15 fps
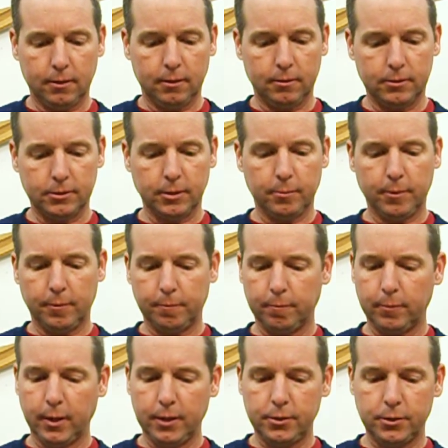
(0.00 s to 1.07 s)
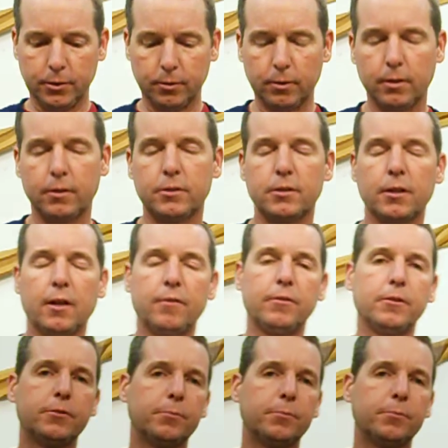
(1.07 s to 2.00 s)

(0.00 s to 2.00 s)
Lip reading: some of them might show hertz levels,